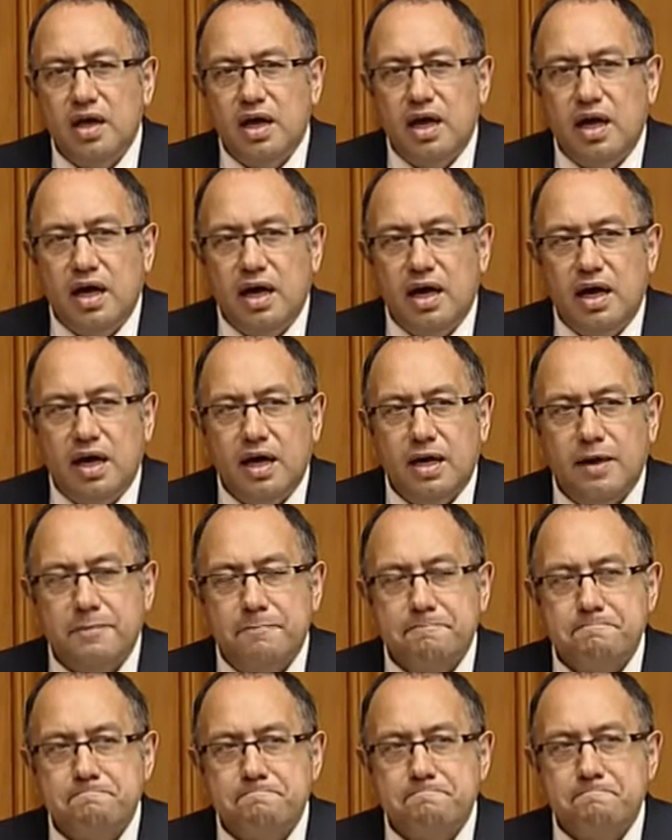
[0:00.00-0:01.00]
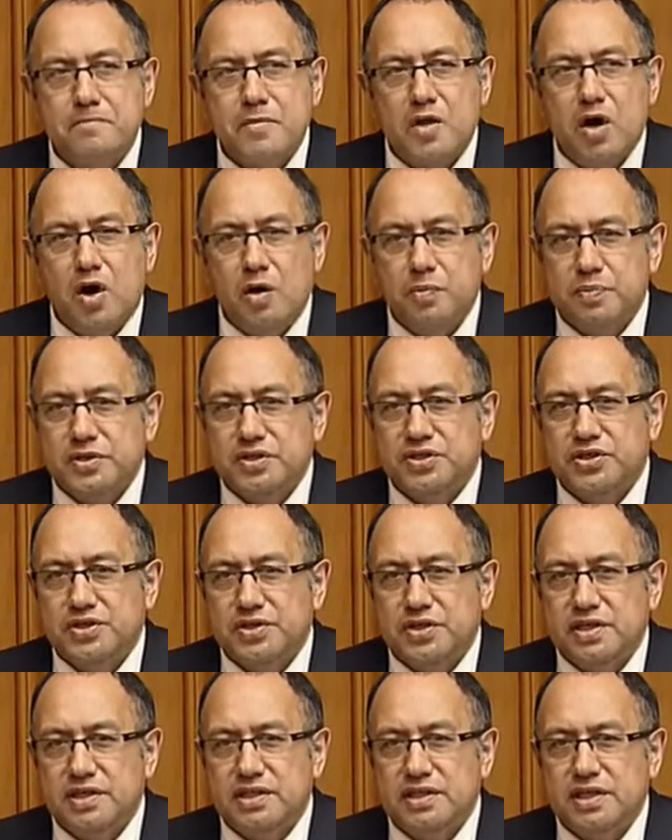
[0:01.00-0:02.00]
um,
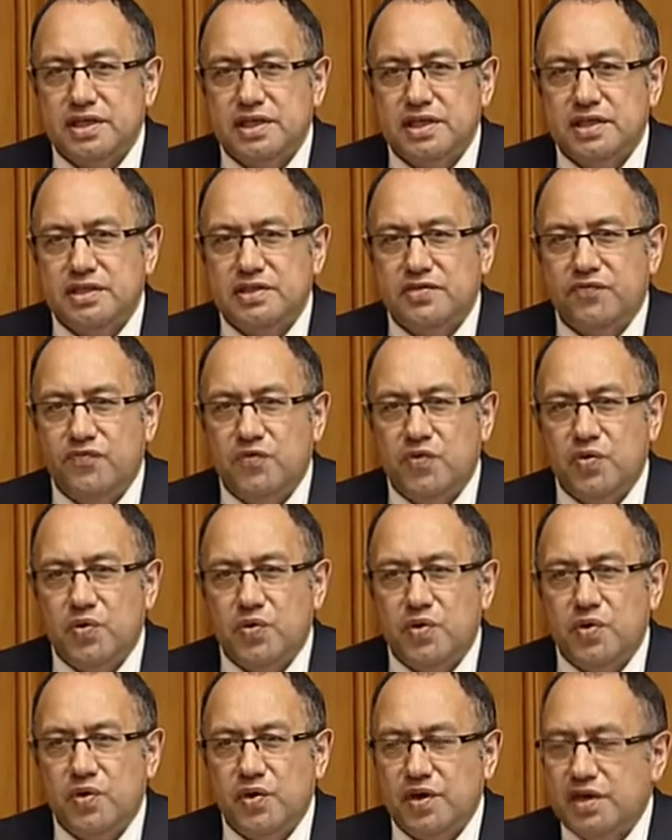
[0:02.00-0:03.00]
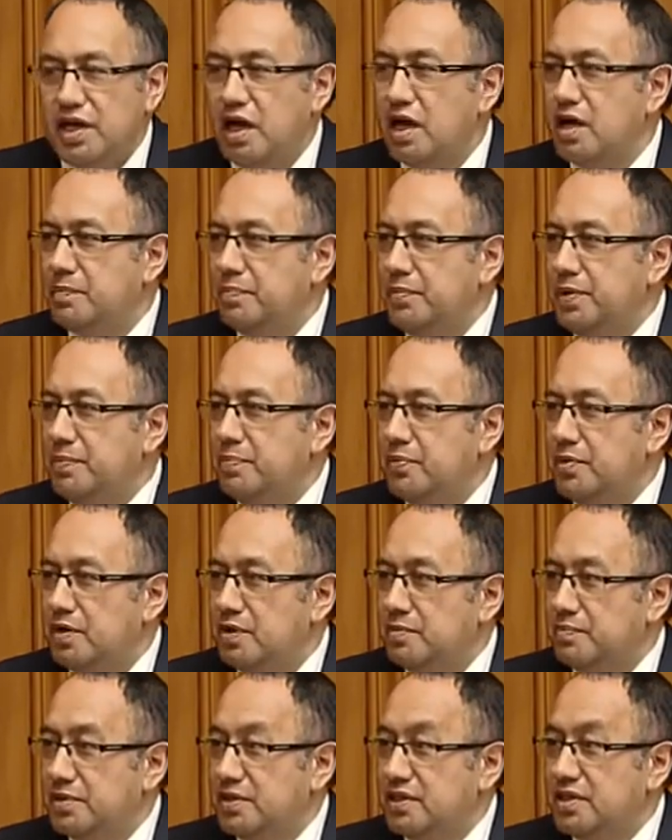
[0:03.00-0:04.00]
opportunities for young people
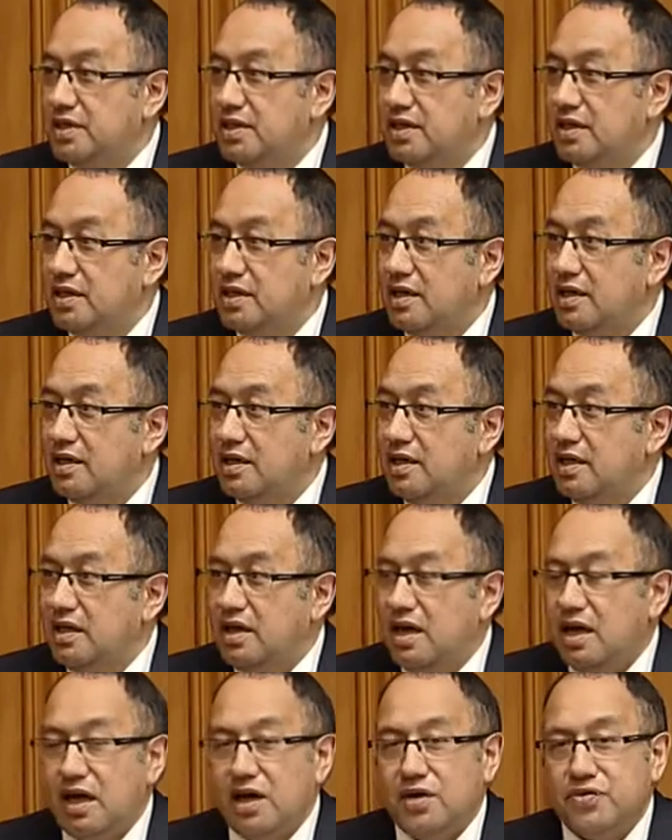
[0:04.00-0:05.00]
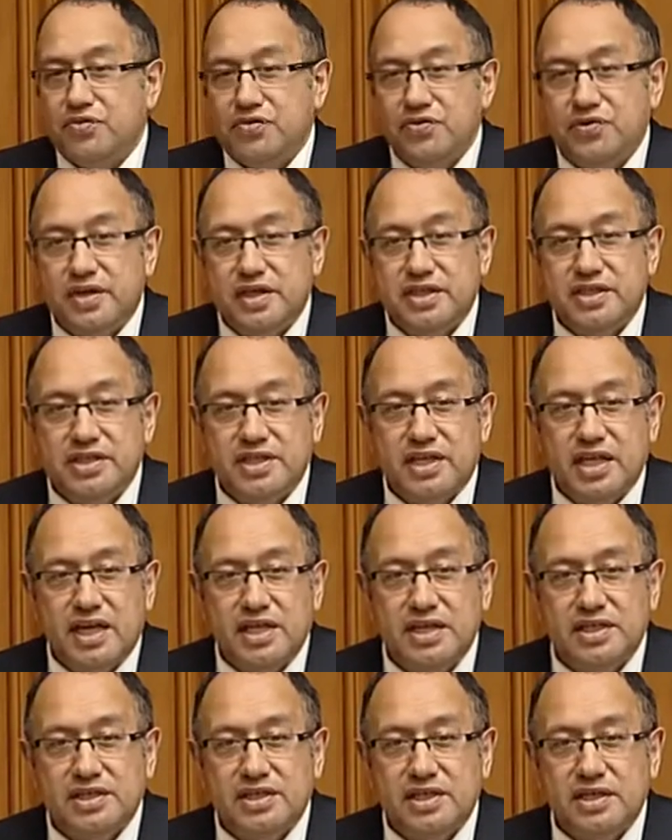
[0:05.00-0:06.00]
in particular uh, through
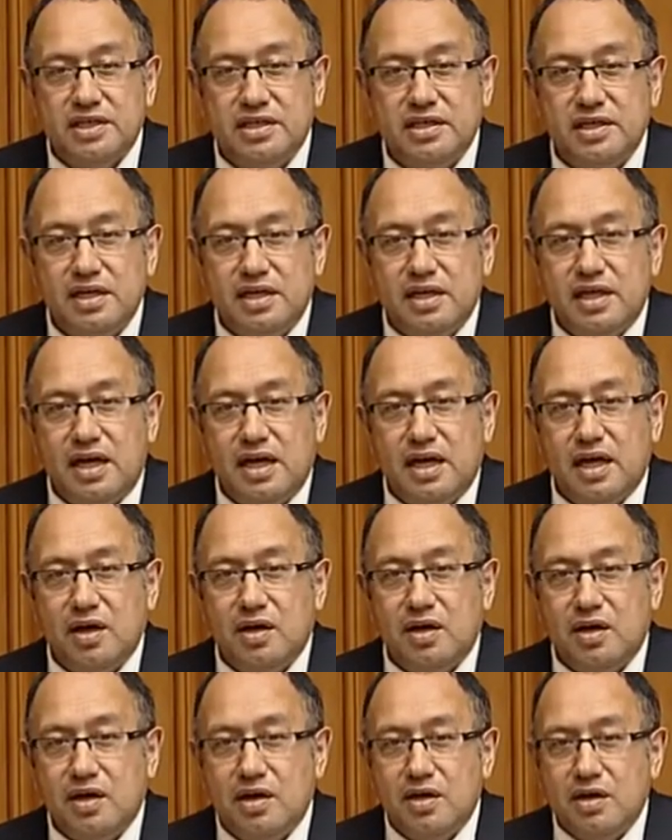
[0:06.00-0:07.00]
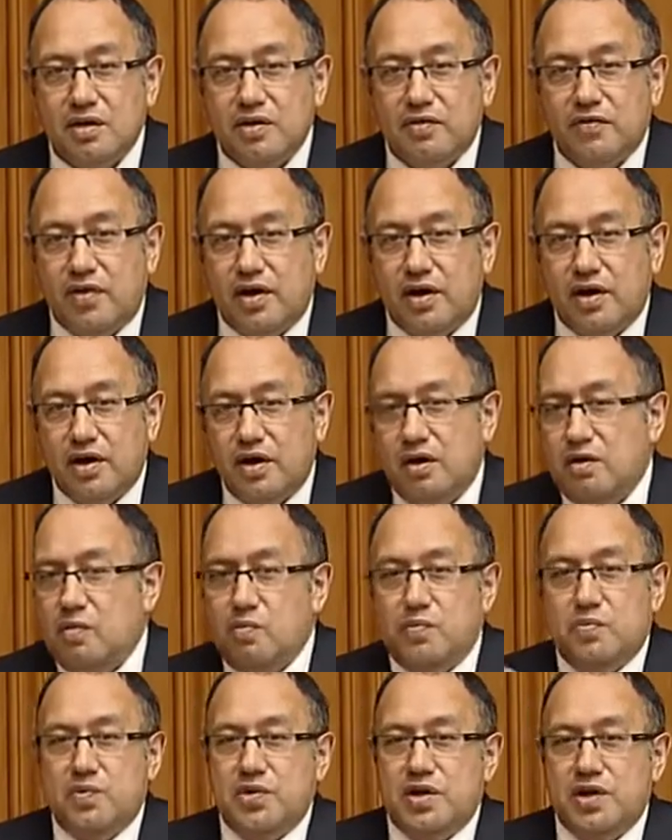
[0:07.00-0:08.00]
education. Uh, uh,
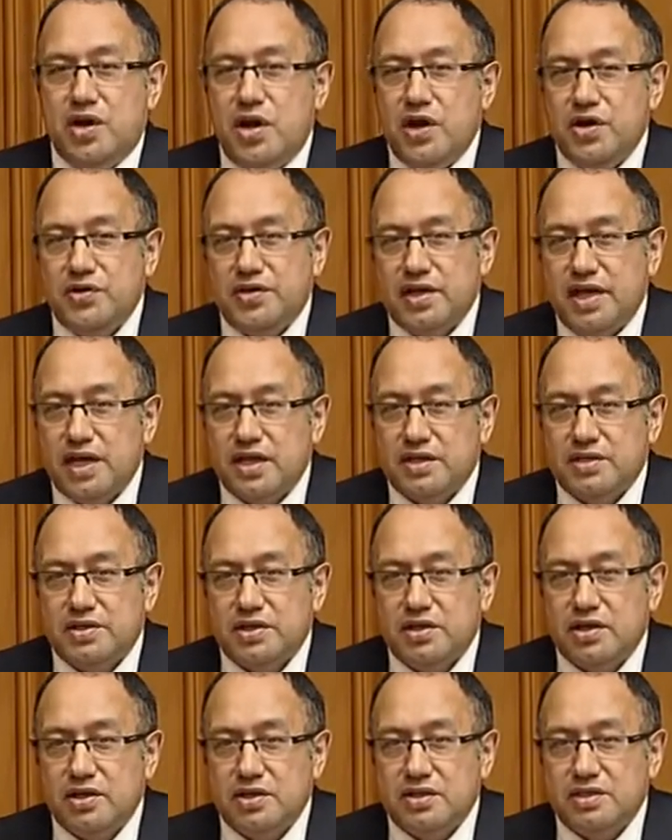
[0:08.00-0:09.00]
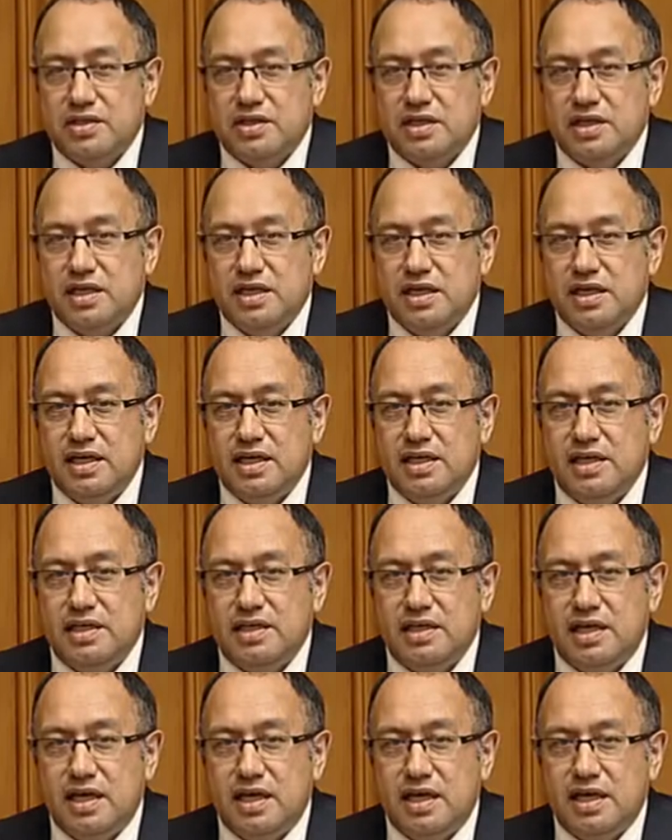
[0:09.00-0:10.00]
we're no doubt going to need
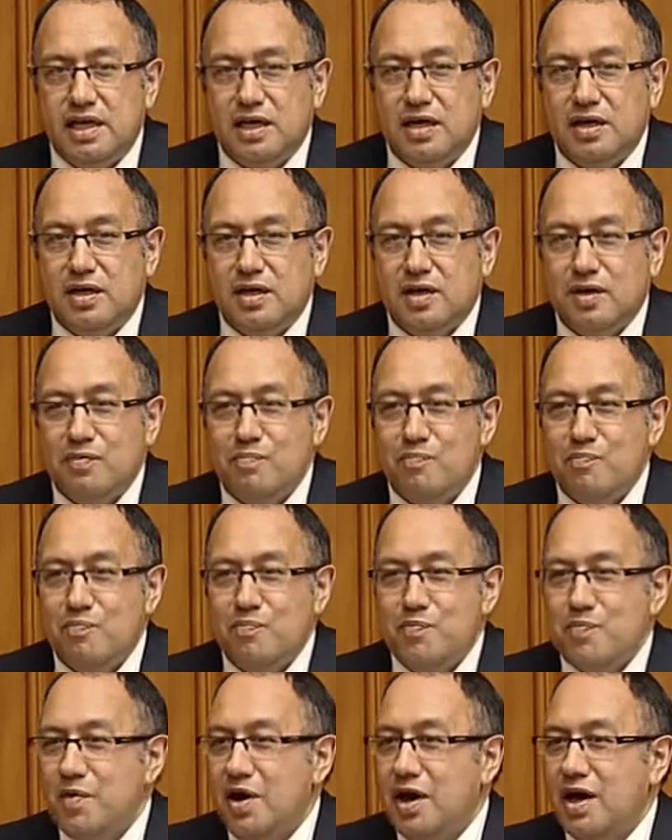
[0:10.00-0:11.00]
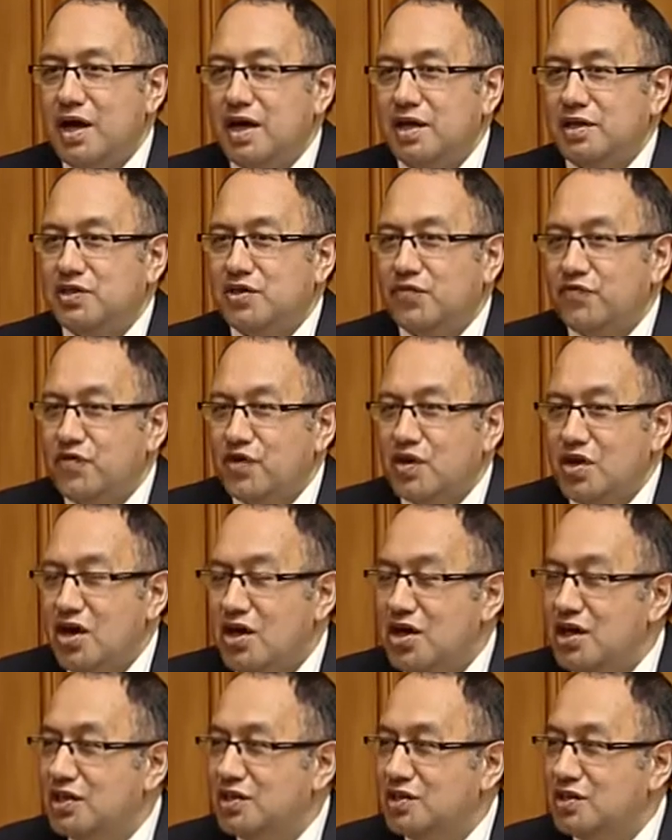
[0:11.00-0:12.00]
uh, uh, different
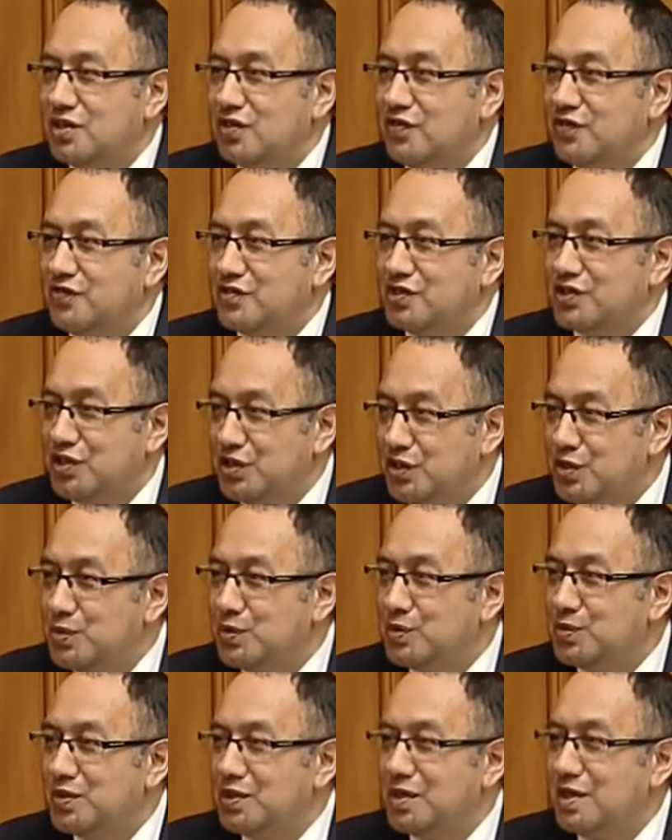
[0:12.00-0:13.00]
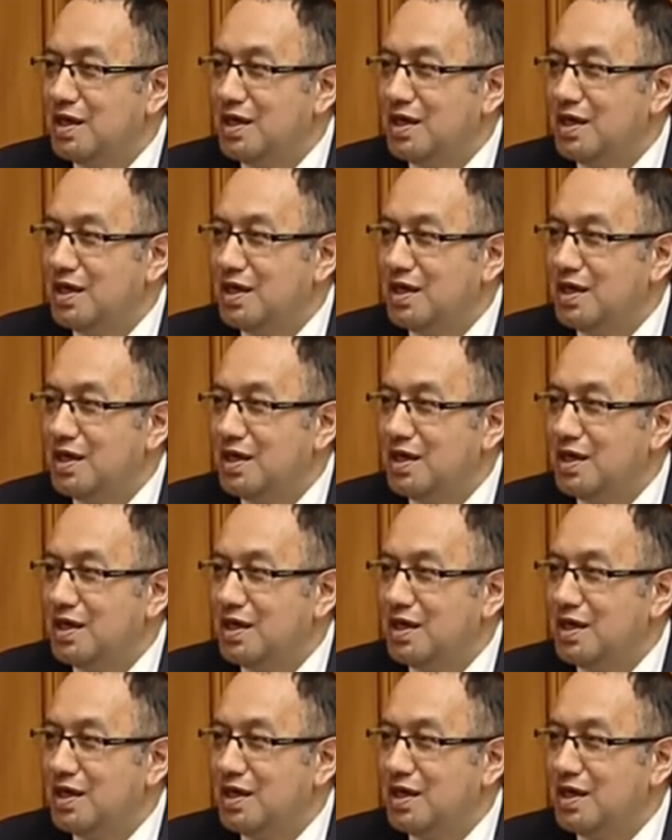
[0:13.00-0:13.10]
kinds of skilled